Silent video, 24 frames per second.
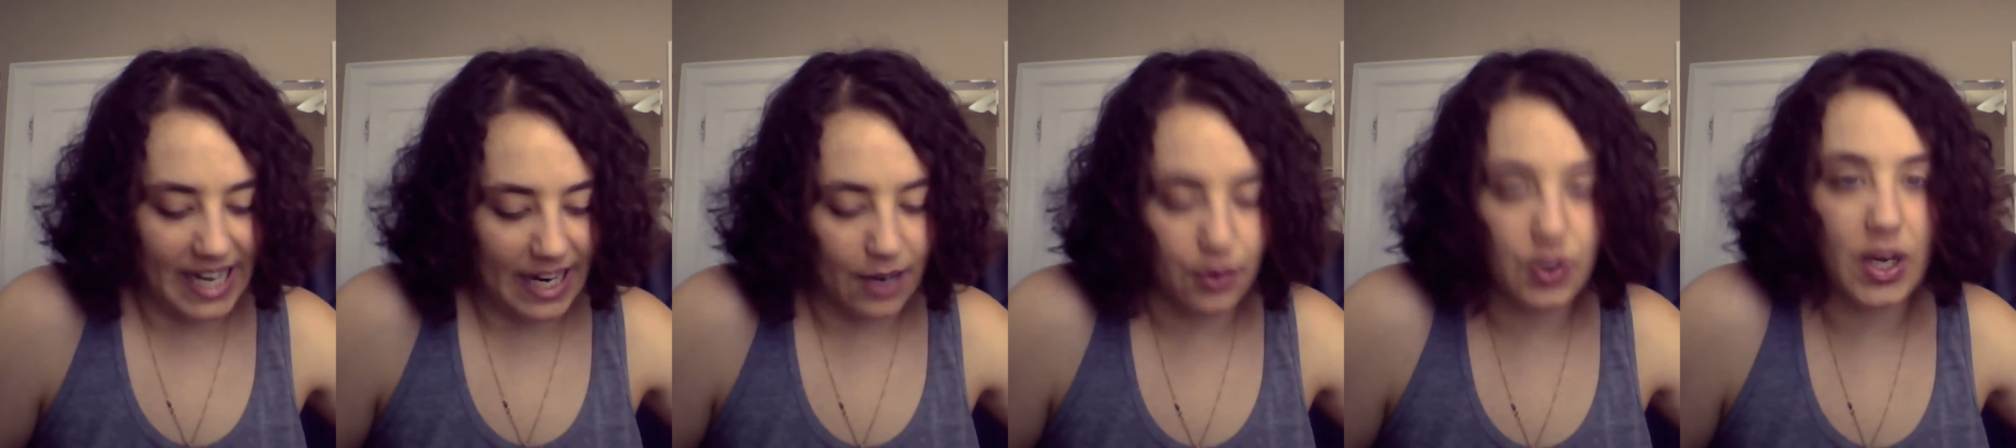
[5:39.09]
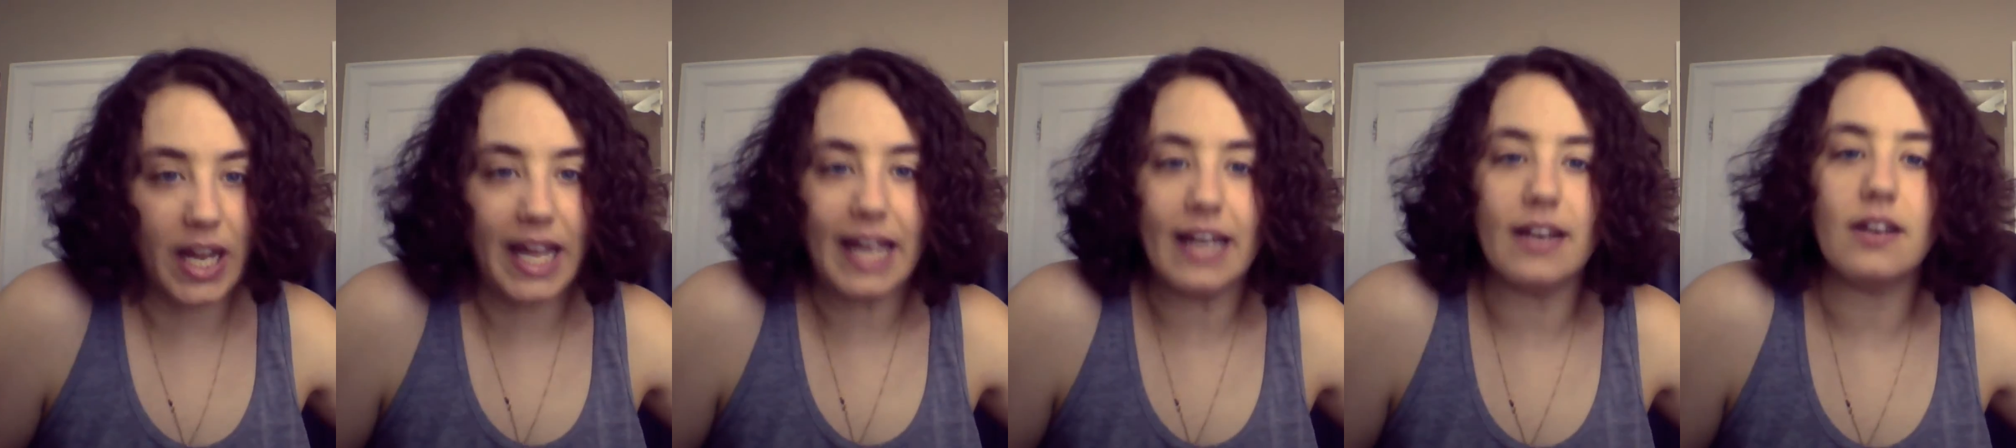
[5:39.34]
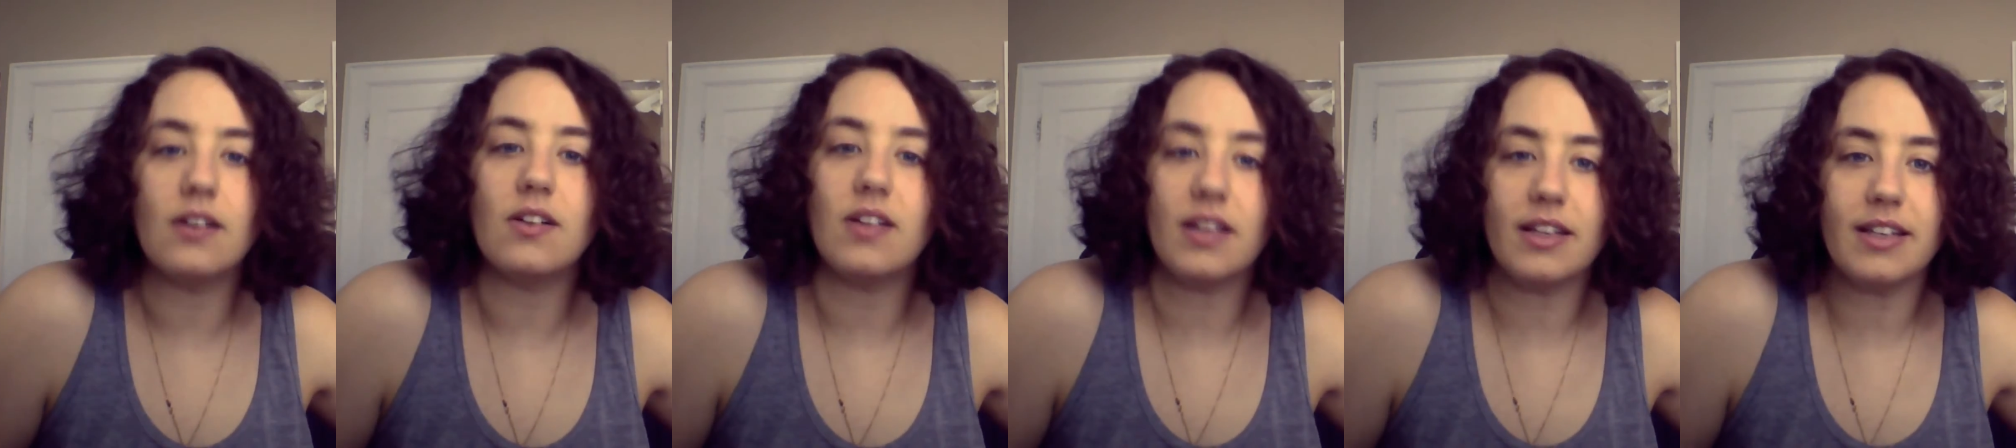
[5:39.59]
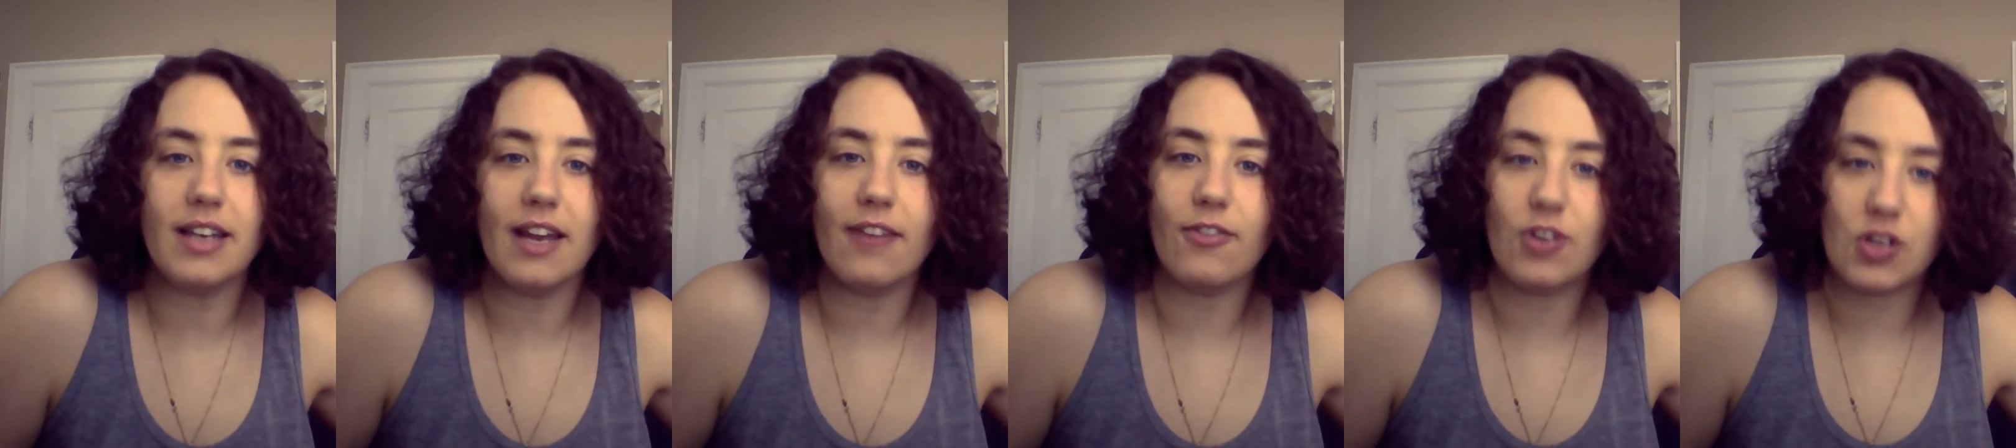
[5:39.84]

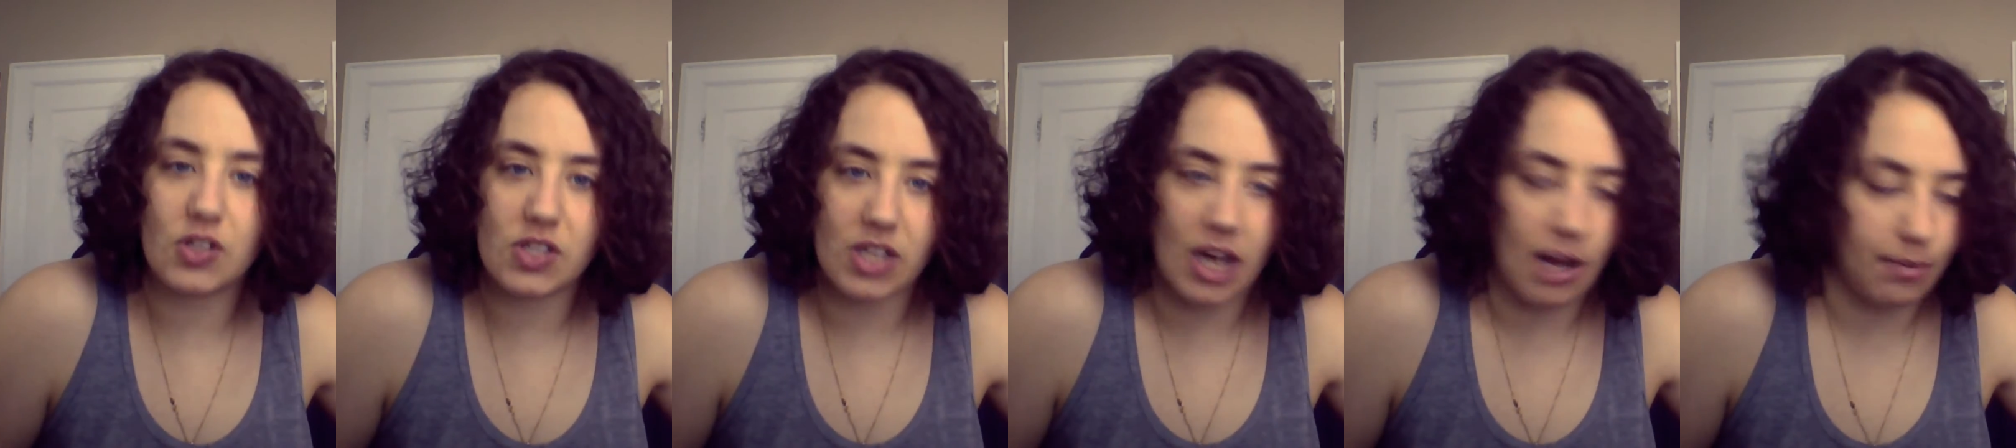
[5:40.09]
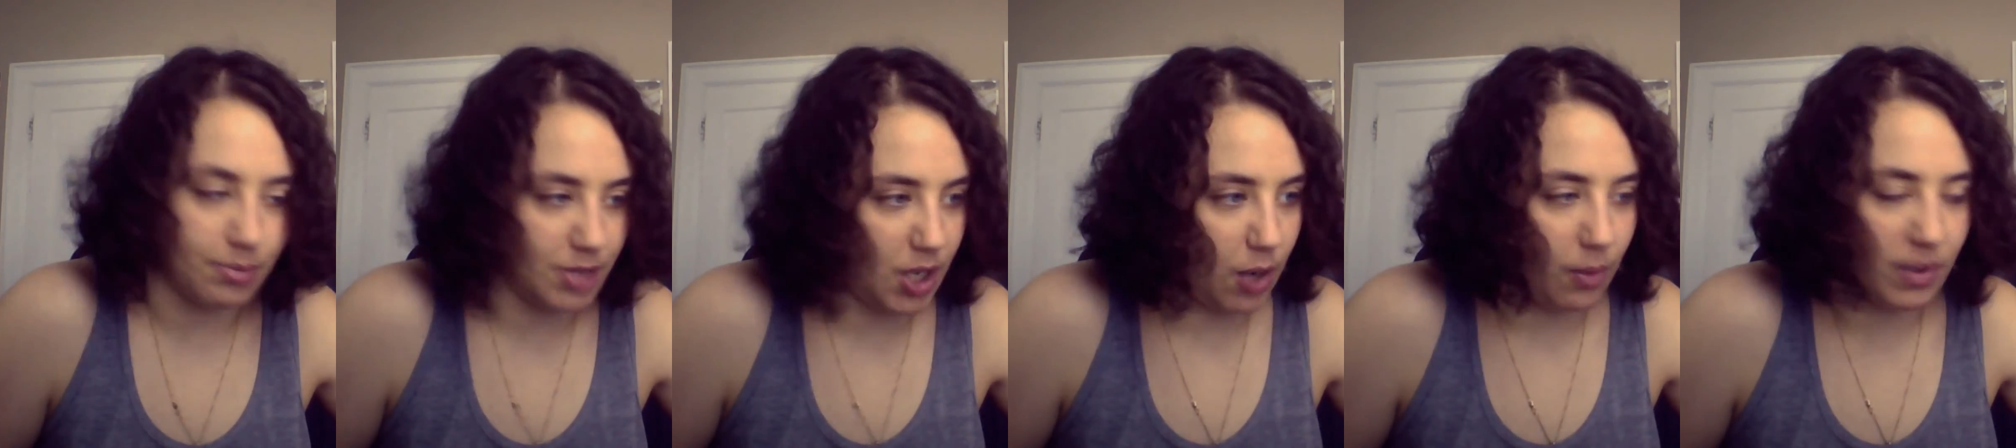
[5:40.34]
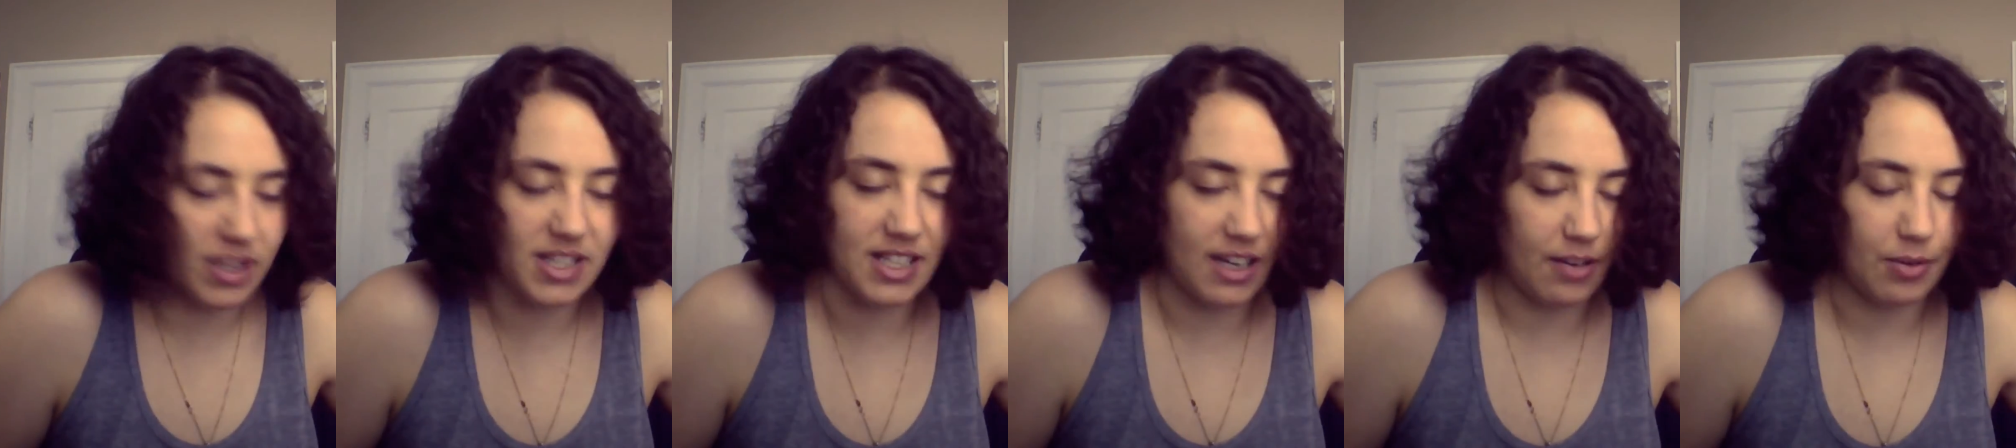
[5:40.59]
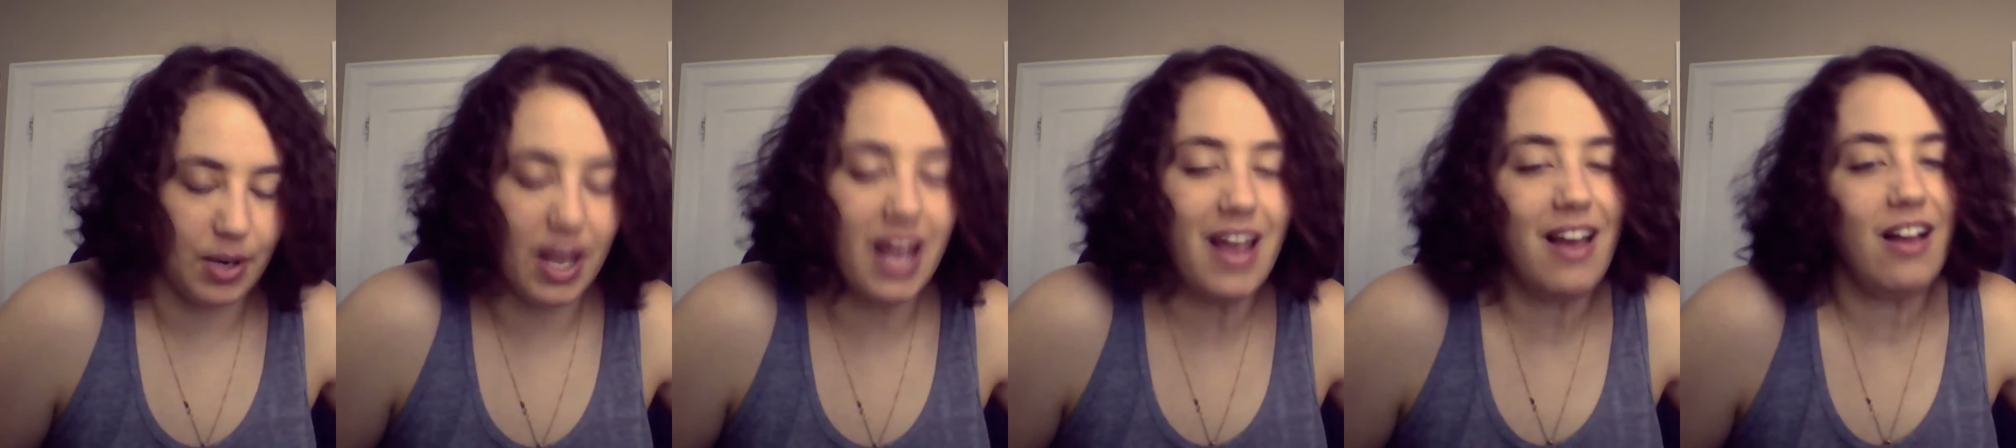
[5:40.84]
downhill and never stopped going
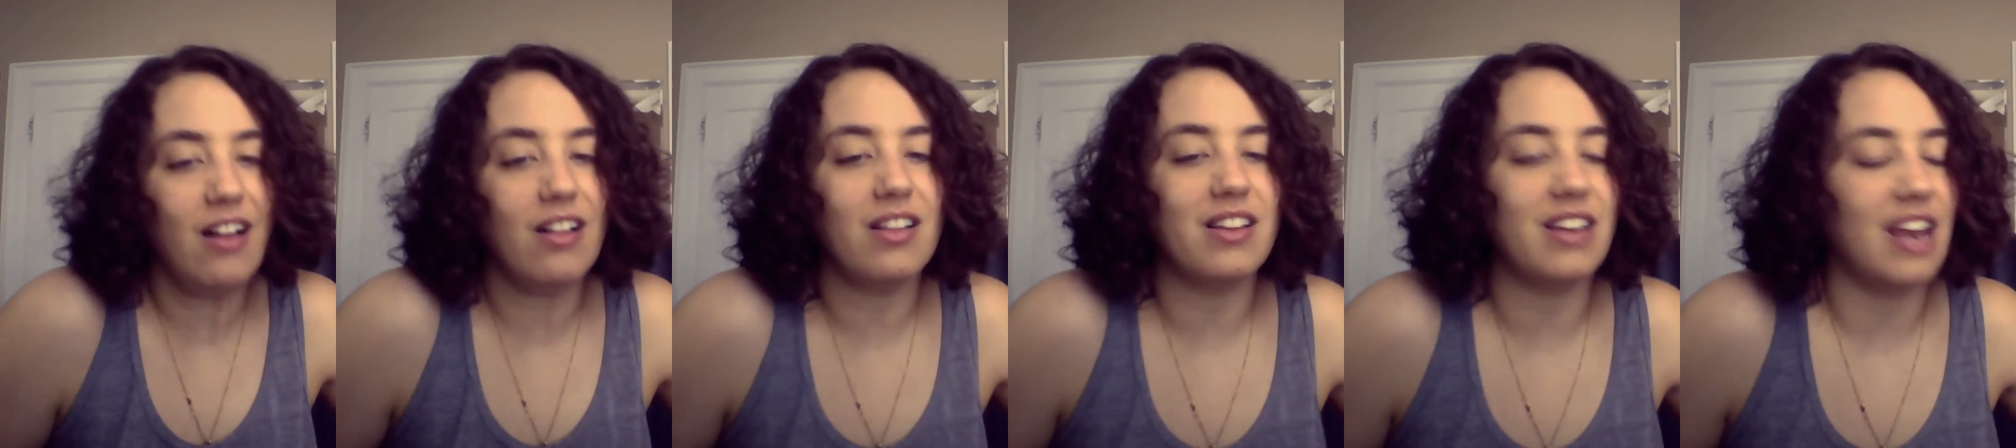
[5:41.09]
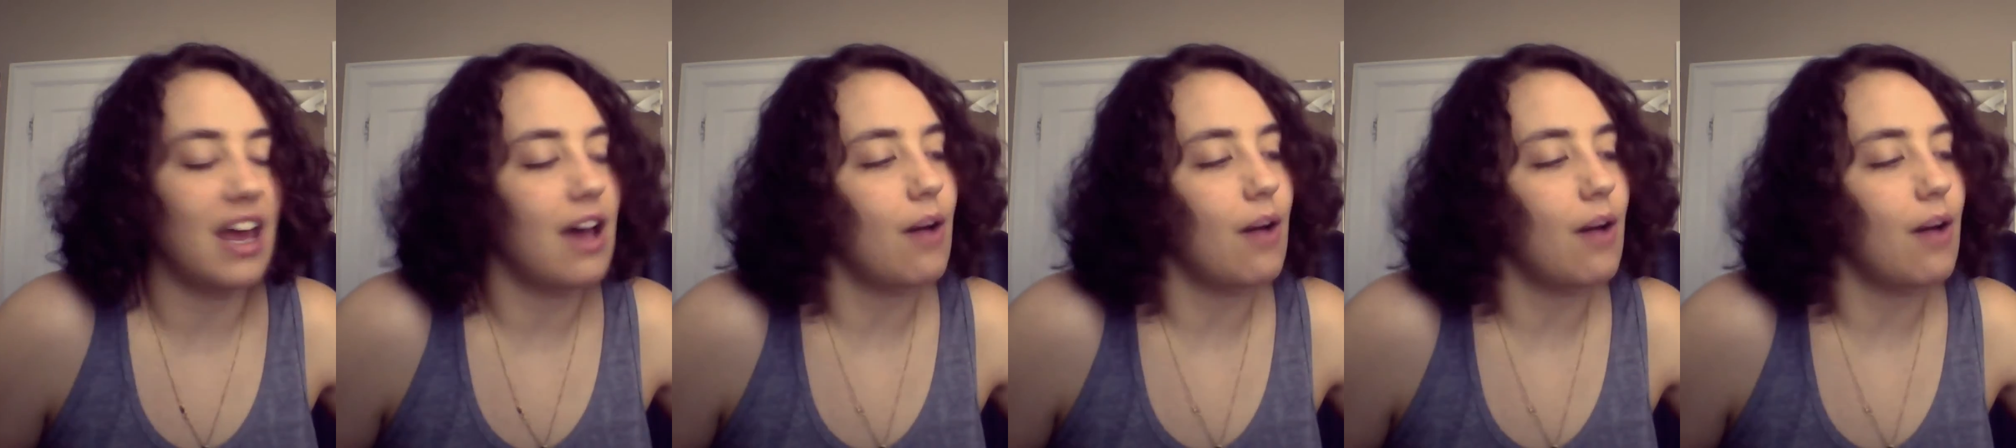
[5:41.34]
downhill,